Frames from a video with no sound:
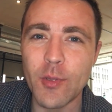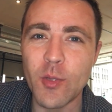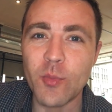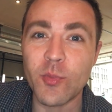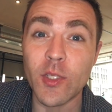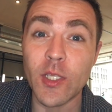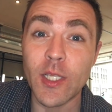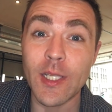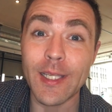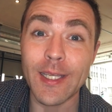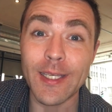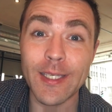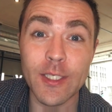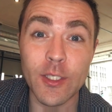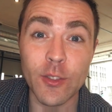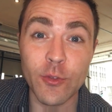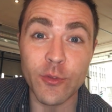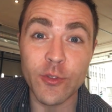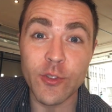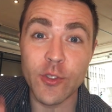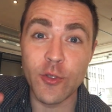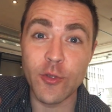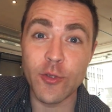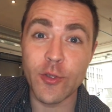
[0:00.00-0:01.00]
people to like you
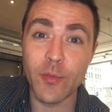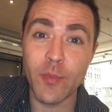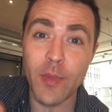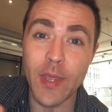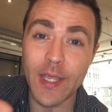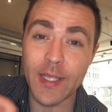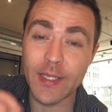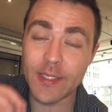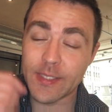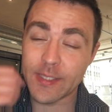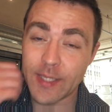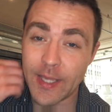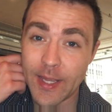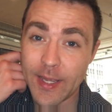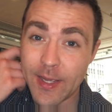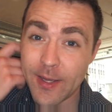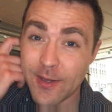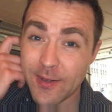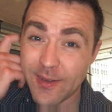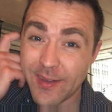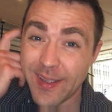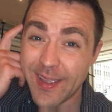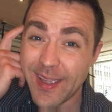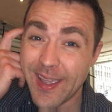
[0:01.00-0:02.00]
so you can make a sale.